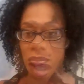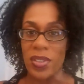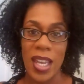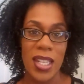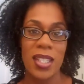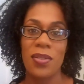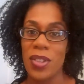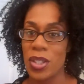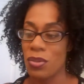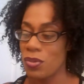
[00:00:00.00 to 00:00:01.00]
That is it for
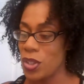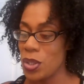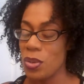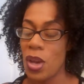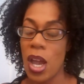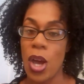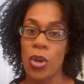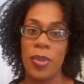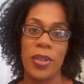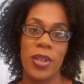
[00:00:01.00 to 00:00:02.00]
this review. I
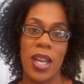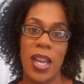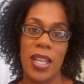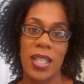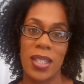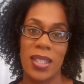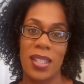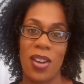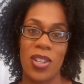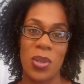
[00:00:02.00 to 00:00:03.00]
hope that you guys
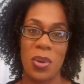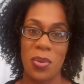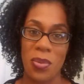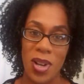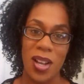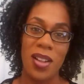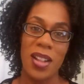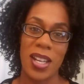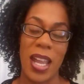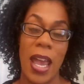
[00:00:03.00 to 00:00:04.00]
are doing well
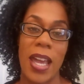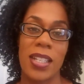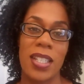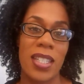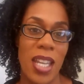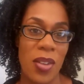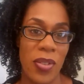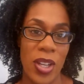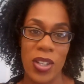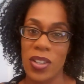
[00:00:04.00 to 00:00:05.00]
and had a safe
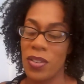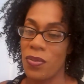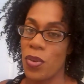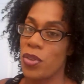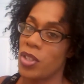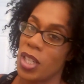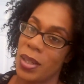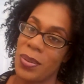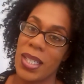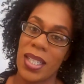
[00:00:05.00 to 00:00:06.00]
and good 4th of July
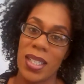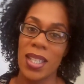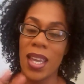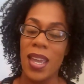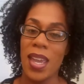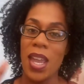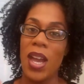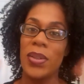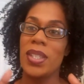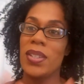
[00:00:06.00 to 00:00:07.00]
weekend.
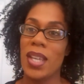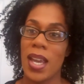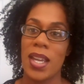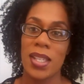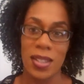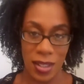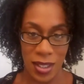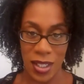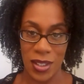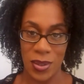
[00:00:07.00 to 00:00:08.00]
I'll see you guys in the
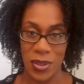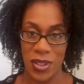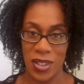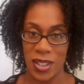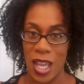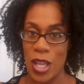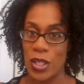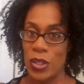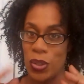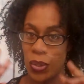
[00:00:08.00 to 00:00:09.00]
next
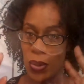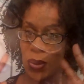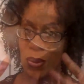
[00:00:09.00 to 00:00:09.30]
one.